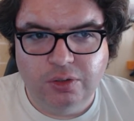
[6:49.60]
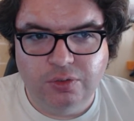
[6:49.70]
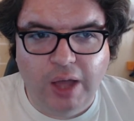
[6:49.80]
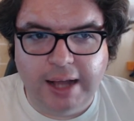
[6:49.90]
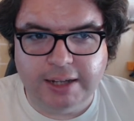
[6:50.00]

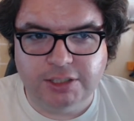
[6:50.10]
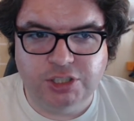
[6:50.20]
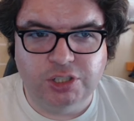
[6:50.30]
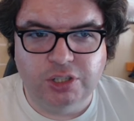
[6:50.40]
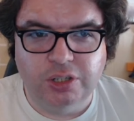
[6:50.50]

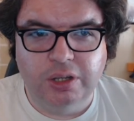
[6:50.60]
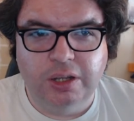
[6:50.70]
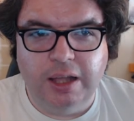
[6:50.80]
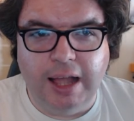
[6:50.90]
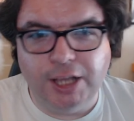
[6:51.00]
Fox,
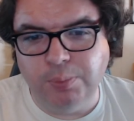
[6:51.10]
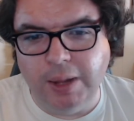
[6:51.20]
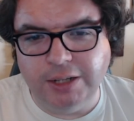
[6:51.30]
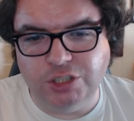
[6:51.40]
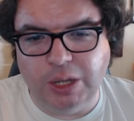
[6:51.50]
as
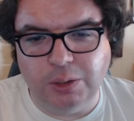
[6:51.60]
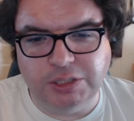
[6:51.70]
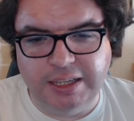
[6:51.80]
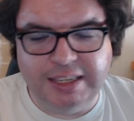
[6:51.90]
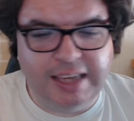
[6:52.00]
much as I was
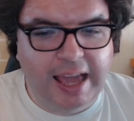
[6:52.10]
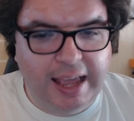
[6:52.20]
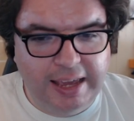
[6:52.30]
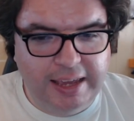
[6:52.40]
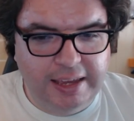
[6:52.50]
like,
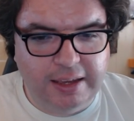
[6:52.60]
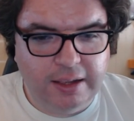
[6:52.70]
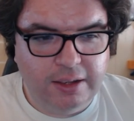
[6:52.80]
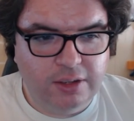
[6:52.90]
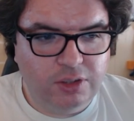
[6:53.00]
"Yay,
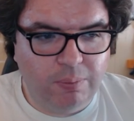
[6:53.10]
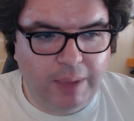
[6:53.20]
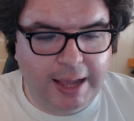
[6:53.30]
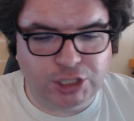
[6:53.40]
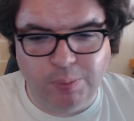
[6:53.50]
the
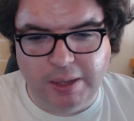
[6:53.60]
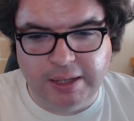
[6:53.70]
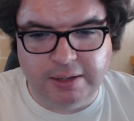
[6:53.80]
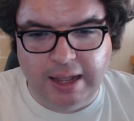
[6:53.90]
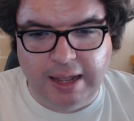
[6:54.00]
X
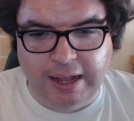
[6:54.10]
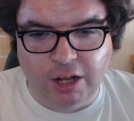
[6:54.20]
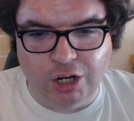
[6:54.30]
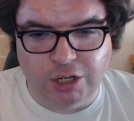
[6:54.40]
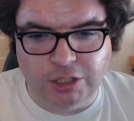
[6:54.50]
Men
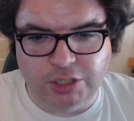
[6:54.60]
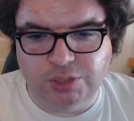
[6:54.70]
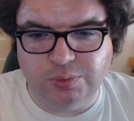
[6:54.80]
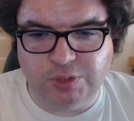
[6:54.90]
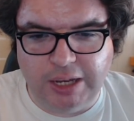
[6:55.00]
are in the
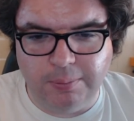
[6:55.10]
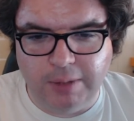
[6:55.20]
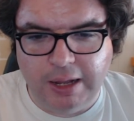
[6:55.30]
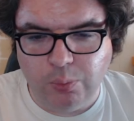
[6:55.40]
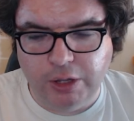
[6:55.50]
same
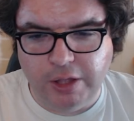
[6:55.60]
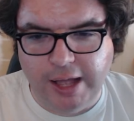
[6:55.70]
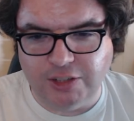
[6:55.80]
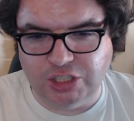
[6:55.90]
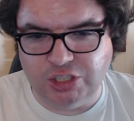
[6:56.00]

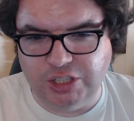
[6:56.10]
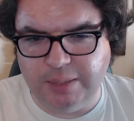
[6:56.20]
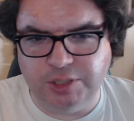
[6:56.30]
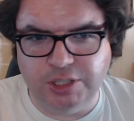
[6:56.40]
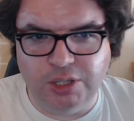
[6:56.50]
wheelhouse as the
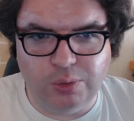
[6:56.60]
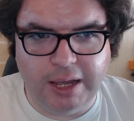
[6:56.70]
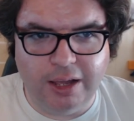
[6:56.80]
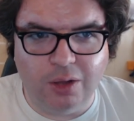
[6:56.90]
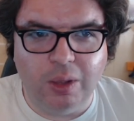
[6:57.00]
MCU
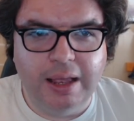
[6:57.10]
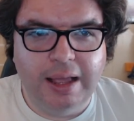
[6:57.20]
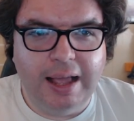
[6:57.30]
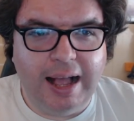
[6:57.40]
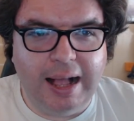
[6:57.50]
now,
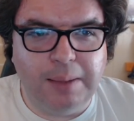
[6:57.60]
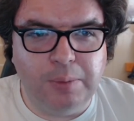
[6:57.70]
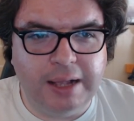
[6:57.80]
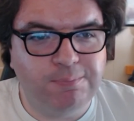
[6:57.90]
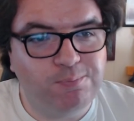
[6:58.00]
I'm
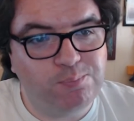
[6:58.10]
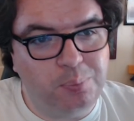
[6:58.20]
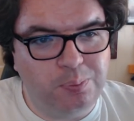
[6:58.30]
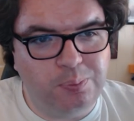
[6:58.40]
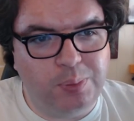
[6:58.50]
like,
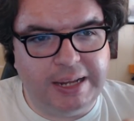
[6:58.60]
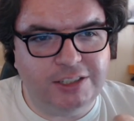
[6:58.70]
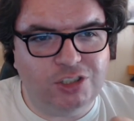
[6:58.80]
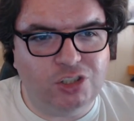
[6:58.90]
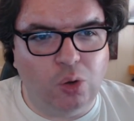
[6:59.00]
but I
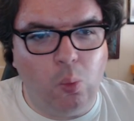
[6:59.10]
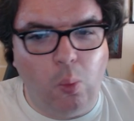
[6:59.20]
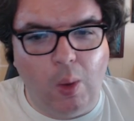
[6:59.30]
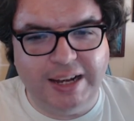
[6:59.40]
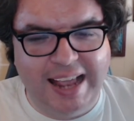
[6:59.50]
don't
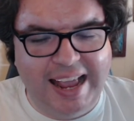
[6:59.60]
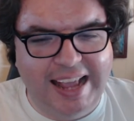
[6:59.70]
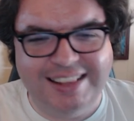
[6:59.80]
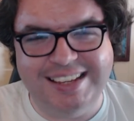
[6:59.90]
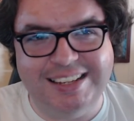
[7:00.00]
want
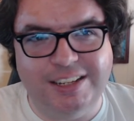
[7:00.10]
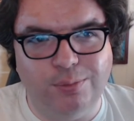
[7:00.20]
Alien and